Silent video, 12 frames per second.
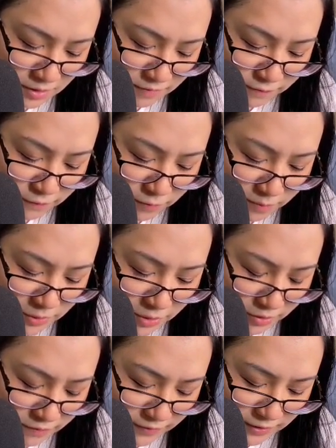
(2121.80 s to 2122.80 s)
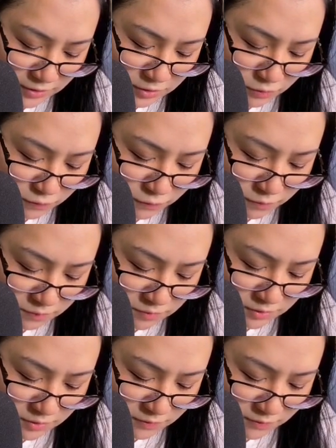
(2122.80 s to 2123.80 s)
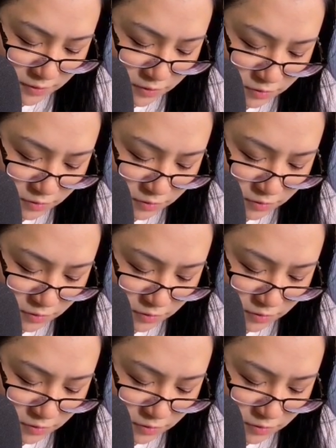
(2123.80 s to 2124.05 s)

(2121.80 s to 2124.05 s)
For part of it, so from 0